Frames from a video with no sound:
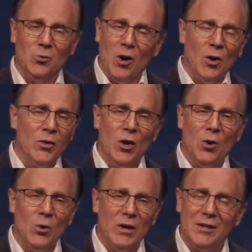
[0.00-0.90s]
who,
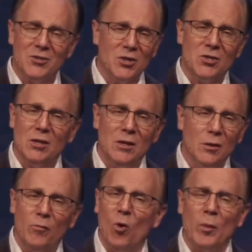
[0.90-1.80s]
although he
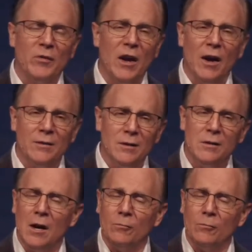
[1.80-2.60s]
existed in the form of God,